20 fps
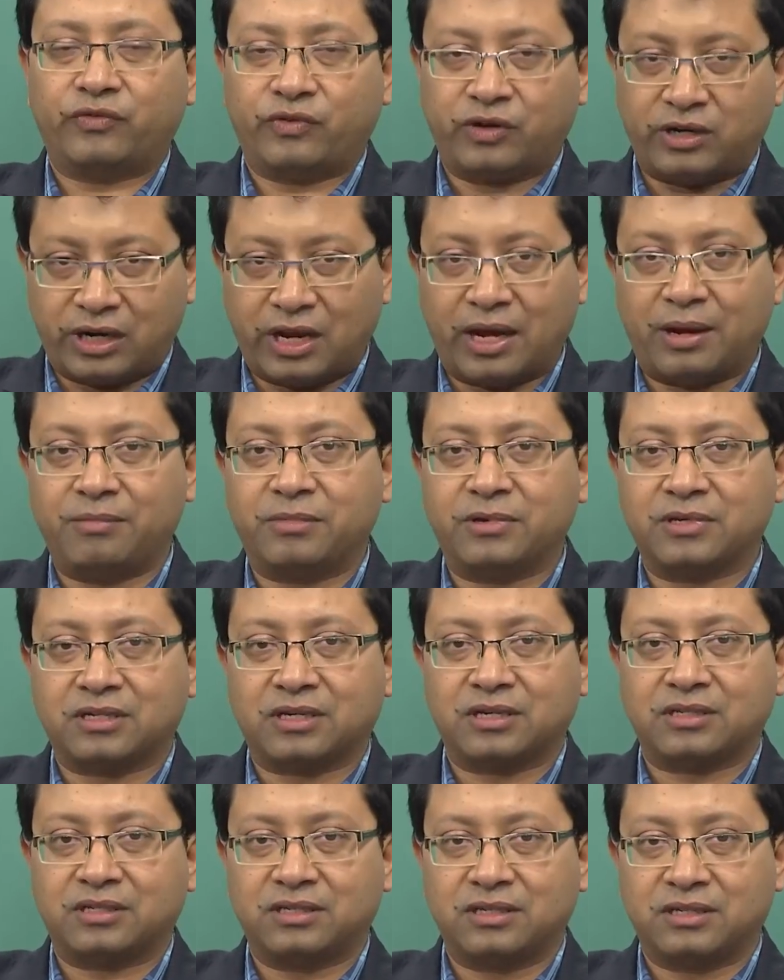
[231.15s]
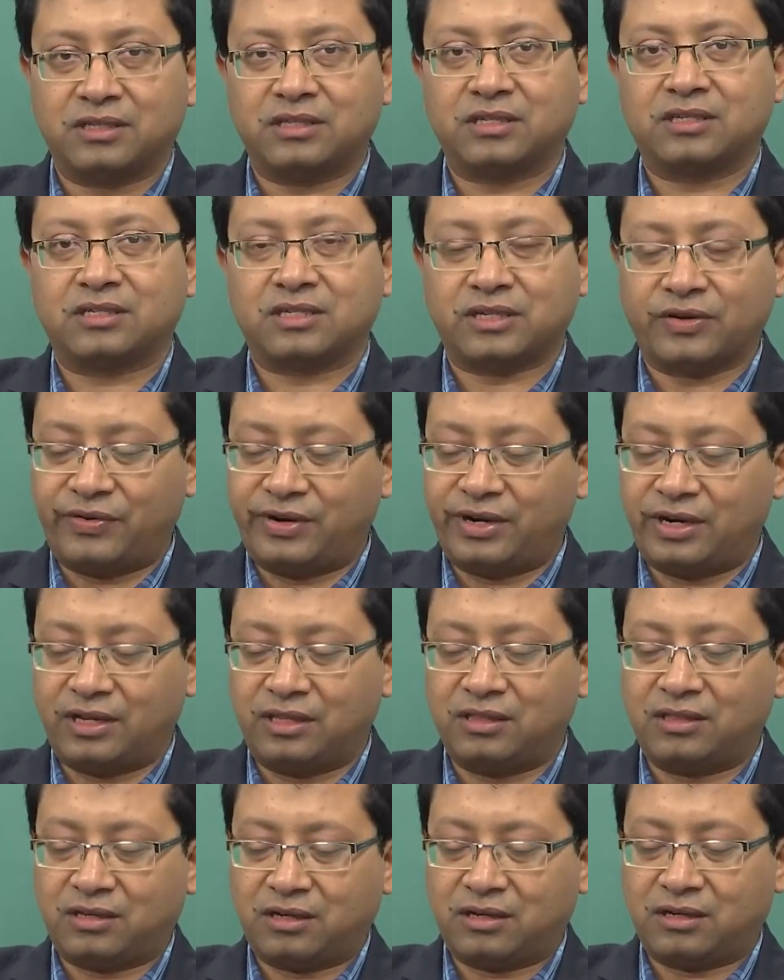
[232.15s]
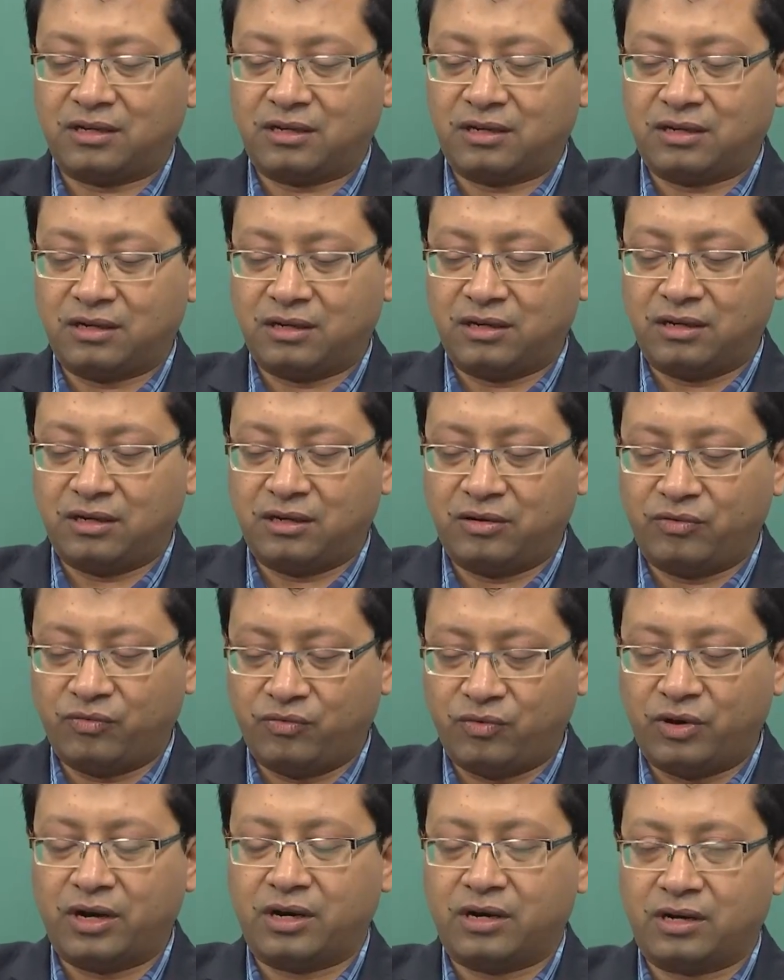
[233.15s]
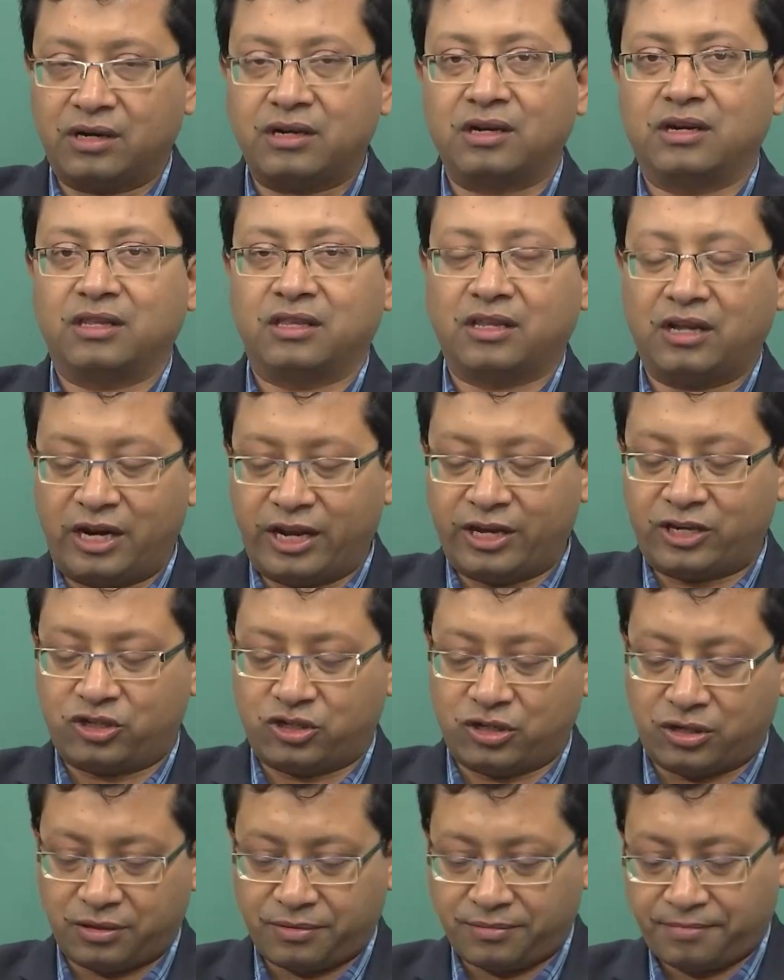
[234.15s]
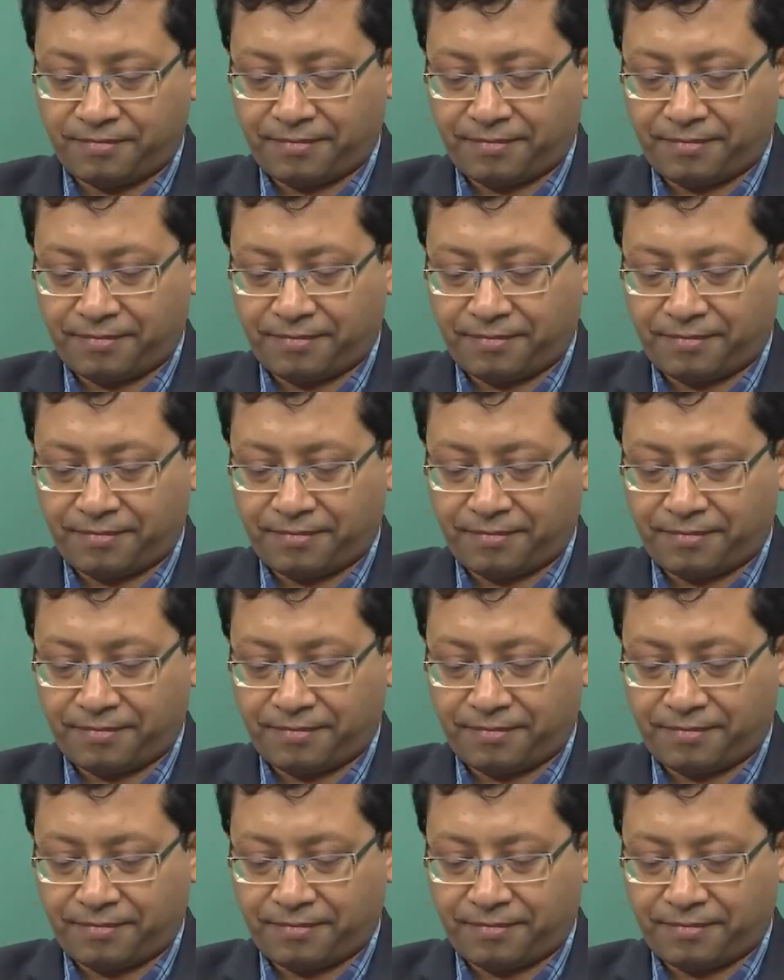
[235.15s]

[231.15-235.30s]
and what I am discussing in the 17th one, the lecture.